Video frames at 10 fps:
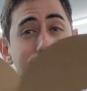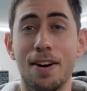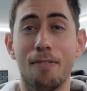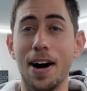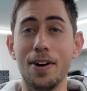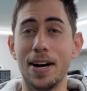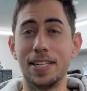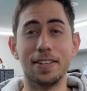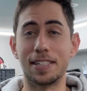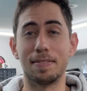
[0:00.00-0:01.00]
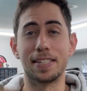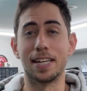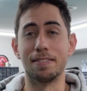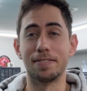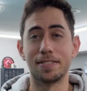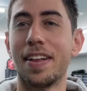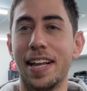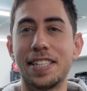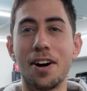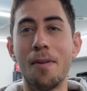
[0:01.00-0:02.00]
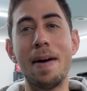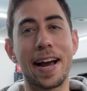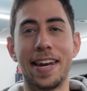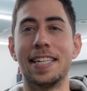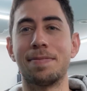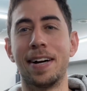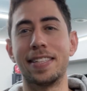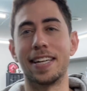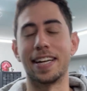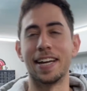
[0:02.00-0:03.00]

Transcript: Why do I do this to myself? Let's go mechanism hunting.